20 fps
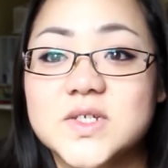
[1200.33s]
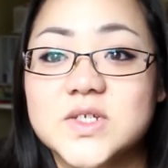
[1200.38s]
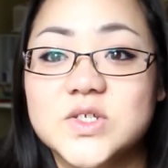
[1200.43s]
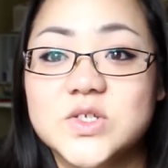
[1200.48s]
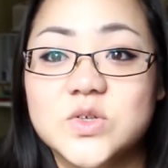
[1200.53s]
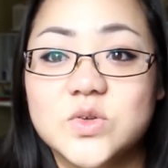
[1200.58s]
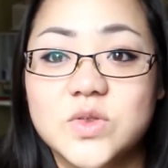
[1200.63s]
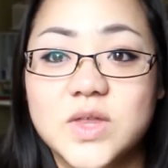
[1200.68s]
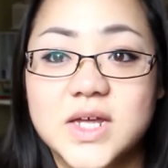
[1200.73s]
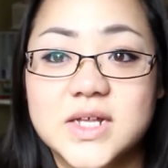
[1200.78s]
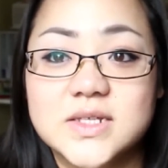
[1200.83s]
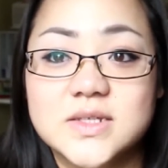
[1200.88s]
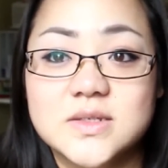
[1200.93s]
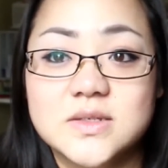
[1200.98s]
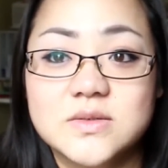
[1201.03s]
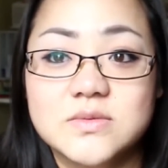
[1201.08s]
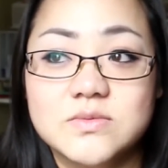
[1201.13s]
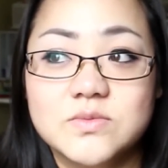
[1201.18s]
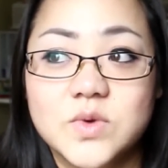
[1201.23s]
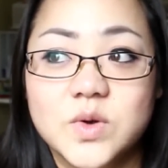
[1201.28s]
So
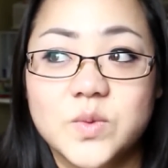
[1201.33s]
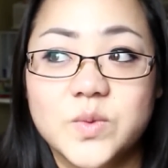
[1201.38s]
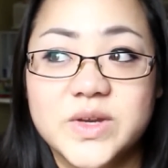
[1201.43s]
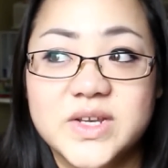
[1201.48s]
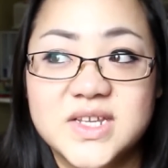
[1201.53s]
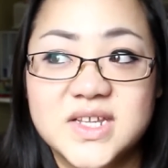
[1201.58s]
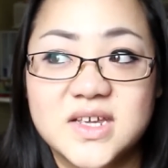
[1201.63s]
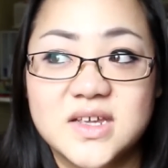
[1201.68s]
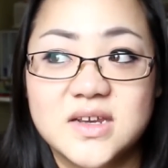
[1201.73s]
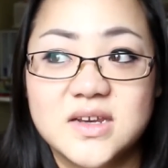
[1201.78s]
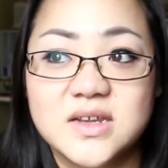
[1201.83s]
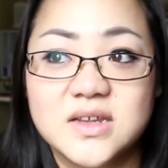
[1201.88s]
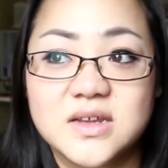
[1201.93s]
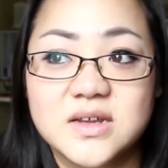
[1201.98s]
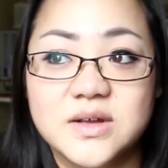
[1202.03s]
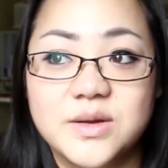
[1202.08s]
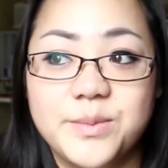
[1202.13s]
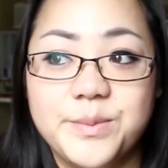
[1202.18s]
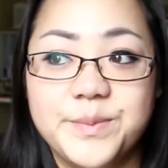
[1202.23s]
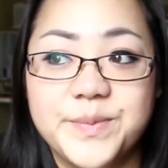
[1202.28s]
that's what we did.
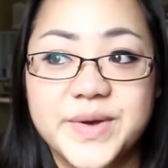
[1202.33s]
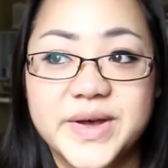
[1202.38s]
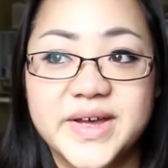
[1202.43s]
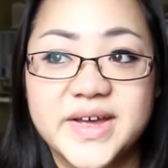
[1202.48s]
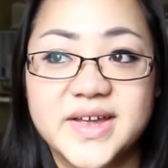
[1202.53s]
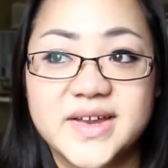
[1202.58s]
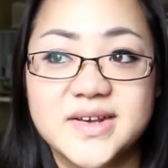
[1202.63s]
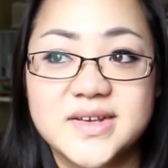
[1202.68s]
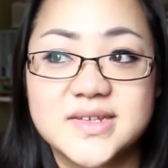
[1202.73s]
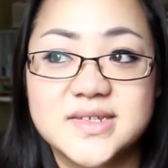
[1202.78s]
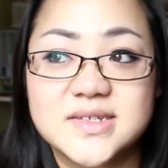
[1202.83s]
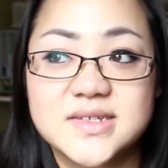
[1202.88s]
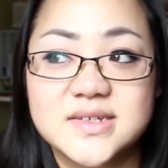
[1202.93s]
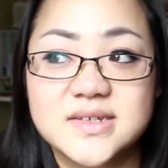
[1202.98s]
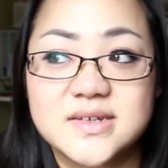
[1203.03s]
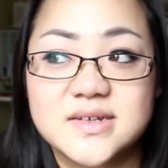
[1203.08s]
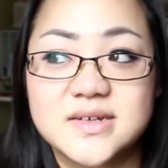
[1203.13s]
But